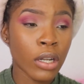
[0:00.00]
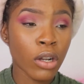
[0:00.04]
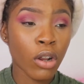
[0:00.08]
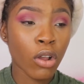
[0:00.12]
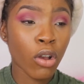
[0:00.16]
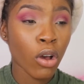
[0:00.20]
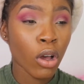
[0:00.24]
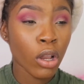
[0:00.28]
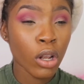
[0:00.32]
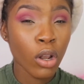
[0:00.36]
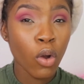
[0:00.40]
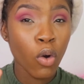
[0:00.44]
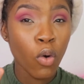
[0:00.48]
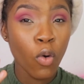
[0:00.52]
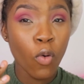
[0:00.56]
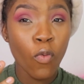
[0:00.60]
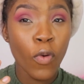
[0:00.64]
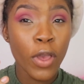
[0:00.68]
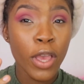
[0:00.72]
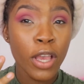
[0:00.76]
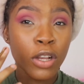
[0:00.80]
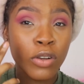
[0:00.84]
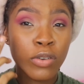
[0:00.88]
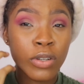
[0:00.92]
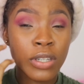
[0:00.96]
color over
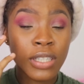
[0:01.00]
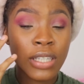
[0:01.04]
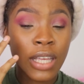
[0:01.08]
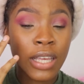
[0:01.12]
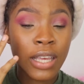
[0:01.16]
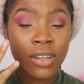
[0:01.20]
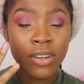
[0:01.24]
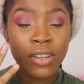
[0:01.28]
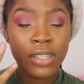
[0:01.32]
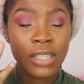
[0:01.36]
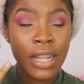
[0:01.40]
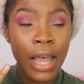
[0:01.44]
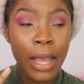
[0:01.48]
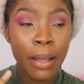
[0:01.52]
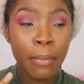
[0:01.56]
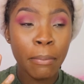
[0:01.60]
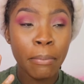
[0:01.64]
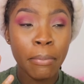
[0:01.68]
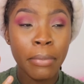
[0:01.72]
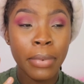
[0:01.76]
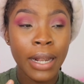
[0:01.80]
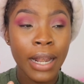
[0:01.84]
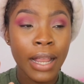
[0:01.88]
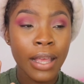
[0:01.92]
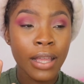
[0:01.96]
your crease and you just like
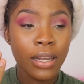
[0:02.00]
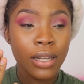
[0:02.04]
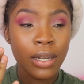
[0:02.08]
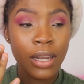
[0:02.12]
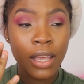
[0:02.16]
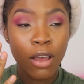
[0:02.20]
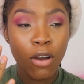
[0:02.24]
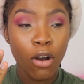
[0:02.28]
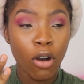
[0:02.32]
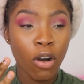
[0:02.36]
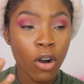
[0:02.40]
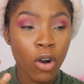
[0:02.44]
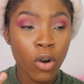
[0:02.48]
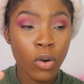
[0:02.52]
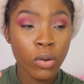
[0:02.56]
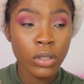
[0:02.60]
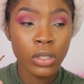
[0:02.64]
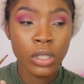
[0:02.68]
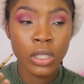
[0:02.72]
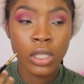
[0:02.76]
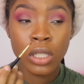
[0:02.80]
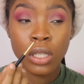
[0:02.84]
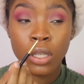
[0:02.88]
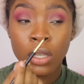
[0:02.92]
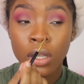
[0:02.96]
blend it out,
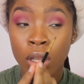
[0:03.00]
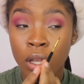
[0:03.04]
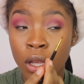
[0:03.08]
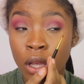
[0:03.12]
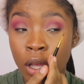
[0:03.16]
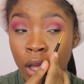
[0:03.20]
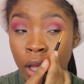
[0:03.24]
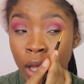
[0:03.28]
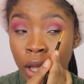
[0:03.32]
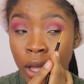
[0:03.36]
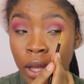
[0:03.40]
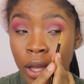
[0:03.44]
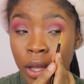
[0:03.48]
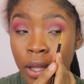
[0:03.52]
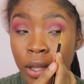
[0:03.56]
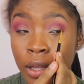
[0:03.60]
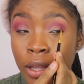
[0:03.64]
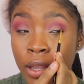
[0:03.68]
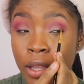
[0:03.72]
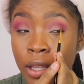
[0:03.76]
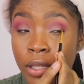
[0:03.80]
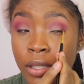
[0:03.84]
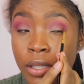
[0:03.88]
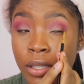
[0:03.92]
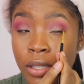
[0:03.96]

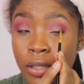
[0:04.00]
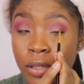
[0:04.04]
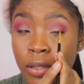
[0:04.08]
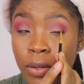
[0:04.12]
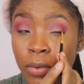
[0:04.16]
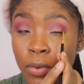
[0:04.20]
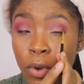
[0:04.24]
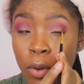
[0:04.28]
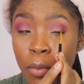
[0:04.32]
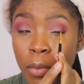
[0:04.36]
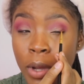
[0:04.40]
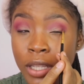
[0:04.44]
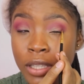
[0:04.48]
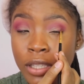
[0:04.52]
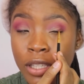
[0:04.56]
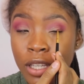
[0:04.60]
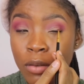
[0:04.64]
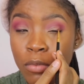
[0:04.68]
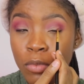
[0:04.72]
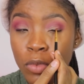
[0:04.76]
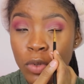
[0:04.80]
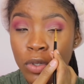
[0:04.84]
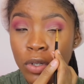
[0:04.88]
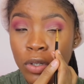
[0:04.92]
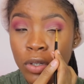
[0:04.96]
this
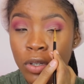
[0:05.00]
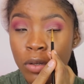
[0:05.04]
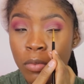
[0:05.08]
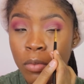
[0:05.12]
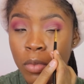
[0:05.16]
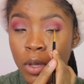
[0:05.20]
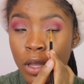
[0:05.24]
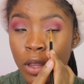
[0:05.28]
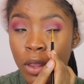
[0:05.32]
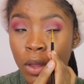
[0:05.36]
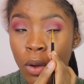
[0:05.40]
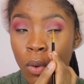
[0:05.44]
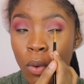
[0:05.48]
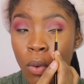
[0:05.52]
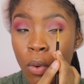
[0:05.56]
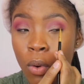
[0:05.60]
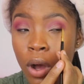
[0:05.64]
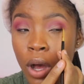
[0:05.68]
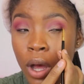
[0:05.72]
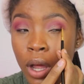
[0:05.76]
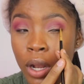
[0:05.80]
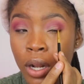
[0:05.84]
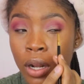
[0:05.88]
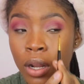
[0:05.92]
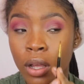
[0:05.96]
romantic mood could be the
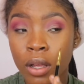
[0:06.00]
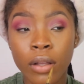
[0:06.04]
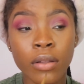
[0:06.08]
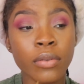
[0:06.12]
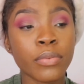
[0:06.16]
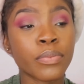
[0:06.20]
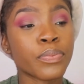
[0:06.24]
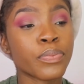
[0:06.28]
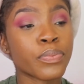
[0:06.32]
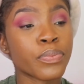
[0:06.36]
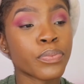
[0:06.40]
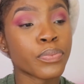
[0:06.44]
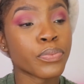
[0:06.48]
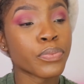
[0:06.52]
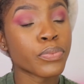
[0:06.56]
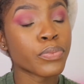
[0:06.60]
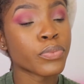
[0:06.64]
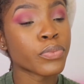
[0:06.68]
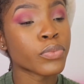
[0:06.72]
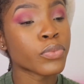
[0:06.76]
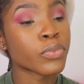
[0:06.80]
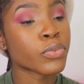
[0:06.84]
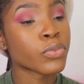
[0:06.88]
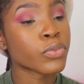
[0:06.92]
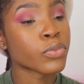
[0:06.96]
one.
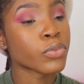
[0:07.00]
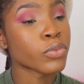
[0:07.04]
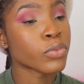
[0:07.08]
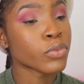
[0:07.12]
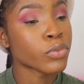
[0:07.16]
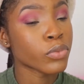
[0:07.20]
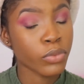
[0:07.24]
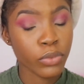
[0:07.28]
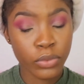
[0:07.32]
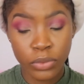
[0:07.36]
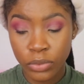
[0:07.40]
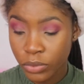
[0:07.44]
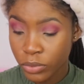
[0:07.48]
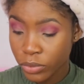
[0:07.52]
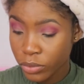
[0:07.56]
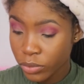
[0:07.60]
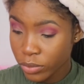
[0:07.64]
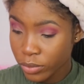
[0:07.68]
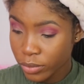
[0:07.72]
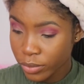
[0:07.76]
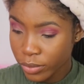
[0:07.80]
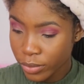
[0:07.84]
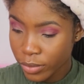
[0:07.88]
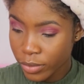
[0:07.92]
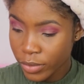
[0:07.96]

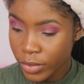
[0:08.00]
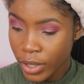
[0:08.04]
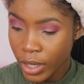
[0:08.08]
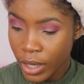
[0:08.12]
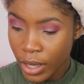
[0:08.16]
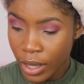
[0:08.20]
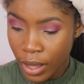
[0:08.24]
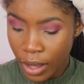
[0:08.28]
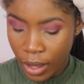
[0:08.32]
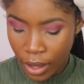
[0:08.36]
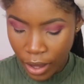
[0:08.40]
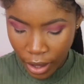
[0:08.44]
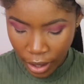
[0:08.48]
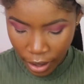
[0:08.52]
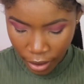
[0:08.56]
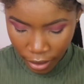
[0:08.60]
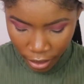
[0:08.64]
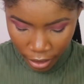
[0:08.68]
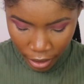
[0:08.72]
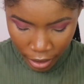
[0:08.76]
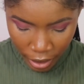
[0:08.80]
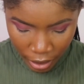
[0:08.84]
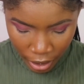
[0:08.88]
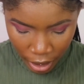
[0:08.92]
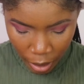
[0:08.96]
And
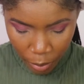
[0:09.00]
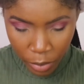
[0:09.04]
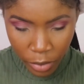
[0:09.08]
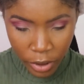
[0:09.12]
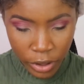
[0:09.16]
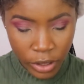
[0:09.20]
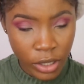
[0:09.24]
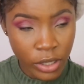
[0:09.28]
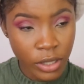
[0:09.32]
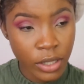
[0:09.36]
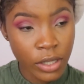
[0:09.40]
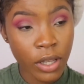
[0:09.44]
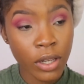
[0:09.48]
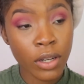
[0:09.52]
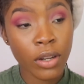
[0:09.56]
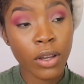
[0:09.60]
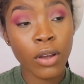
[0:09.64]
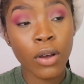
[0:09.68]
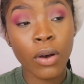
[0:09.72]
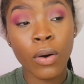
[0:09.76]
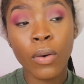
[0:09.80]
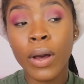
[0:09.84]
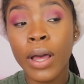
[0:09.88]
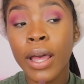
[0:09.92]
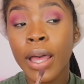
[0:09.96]
then I'm just gonna
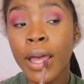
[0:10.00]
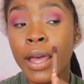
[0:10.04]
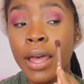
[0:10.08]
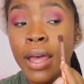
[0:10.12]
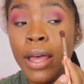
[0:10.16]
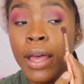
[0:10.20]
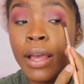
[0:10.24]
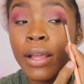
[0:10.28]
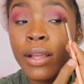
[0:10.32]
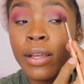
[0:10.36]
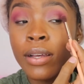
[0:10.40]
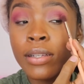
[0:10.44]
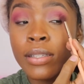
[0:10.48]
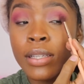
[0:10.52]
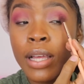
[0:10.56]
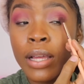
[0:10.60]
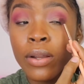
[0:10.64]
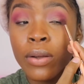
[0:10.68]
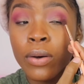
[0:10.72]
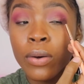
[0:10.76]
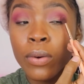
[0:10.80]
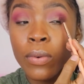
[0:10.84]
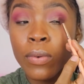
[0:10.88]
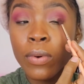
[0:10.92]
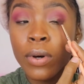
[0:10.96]
go ahead because I
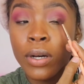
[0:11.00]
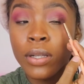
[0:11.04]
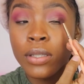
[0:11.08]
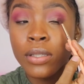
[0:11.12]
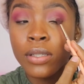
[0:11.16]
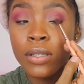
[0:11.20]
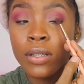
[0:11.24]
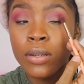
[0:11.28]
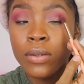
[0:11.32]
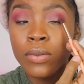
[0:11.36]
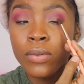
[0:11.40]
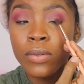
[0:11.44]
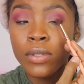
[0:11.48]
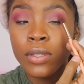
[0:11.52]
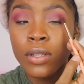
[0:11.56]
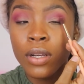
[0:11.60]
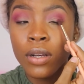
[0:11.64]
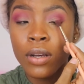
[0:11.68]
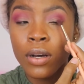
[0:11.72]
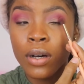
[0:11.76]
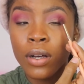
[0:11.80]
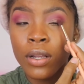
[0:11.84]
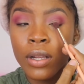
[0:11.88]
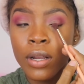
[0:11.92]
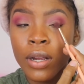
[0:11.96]
don't want to lose the
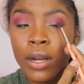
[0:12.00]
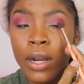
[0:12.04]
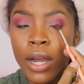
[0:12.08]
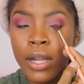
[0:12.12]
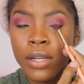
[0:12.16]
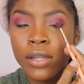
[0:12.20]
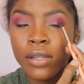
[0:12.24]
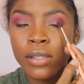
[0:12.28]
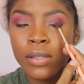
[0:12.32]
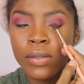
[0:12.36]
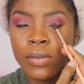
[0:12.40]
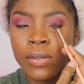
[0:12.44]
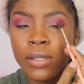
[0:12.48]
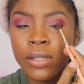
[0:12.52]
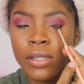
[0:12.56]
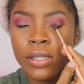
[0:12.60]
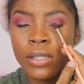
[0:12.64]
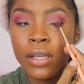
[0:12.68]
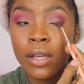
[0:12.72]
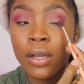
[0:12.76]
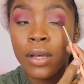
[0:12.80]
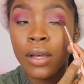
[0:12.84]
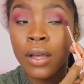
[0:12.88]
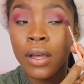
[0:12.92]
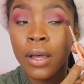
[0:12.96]
color. I just want
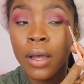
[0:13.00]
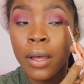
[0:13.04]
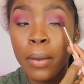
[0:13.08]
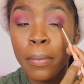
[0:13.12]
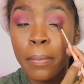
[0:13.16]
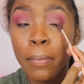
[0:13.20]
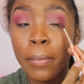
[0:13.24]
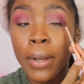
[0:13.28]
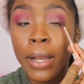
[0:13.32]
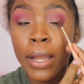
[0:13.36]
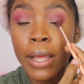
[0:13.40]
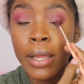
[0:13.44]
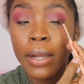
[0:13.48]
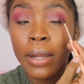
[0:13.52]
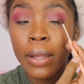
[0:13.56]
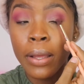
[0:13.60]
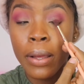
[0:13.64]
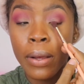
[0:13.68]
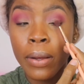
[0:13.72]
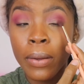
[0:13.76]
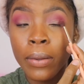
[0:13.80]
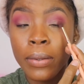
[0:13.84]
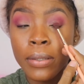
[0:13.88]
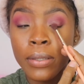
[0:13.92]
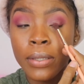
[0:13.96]
to blend it
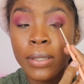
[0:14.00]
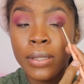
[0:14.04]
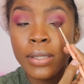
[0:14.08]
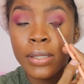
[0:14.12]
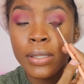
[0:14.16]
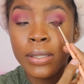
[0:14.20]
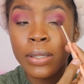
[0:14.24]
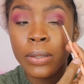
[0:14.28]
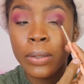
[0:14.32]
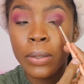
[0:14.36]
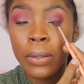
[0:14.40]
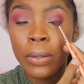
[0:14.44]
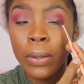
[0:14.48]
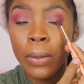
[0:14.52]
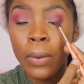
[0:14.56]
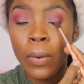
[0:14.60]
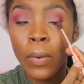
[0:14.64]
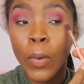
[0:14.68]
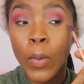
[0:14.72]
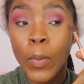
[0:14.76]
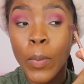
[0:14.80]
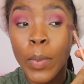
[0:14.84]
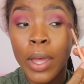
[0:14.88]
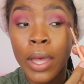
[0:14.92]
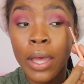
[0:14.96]
out just a
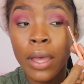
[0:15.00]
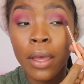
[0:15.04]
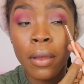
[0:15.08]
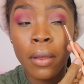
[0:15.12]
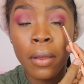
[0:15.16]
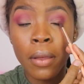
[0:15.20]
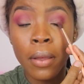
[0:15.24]
little bit,